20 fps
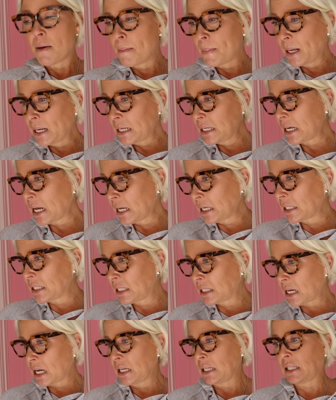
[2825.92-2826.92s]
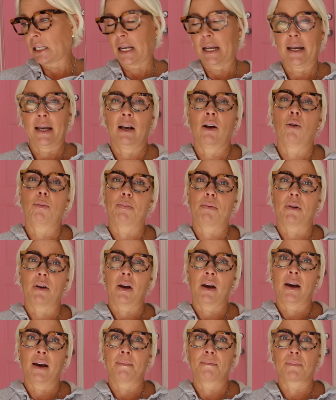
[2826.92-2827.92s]
money, it does help
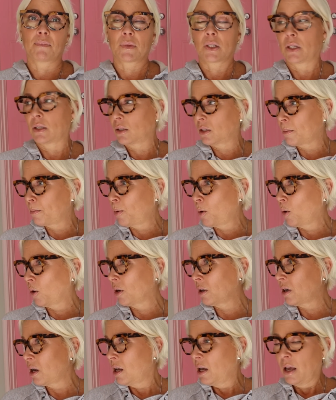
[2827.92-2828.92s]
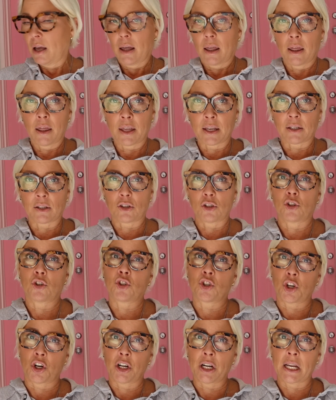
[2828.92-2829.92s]
support this
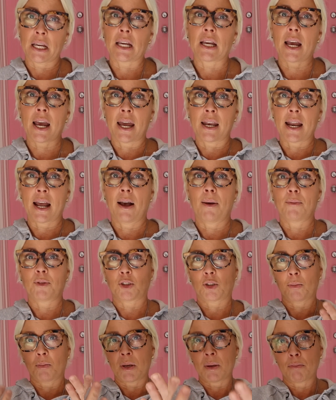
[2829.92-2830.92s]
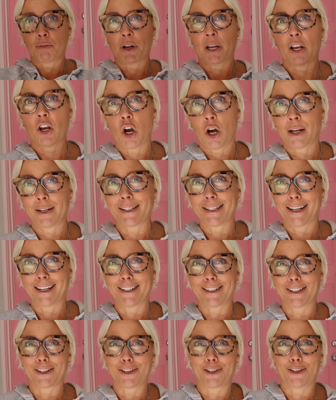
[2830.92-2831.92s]
journey and helps me bring
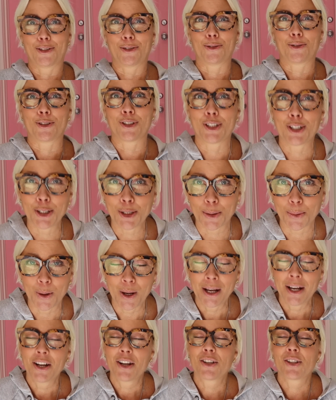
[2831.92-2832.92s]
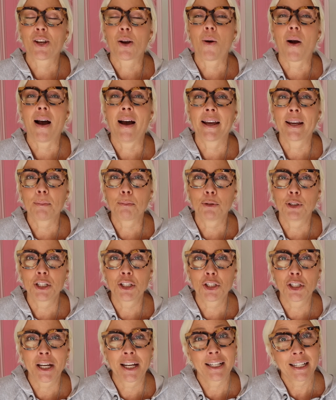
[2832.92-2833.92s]
content to you. So I
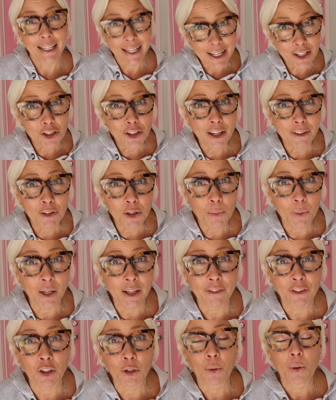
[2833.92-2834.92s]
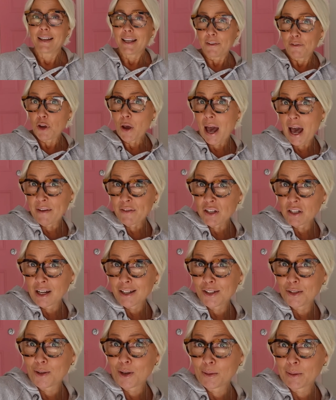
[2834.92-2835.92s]
appreciate each and every one of you. If you haven't done
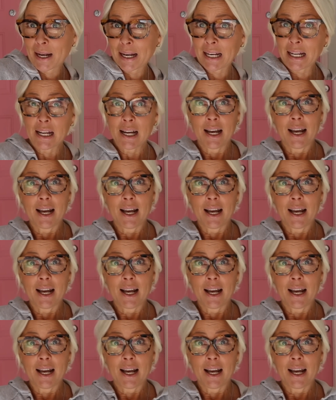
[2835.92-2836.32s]
so already,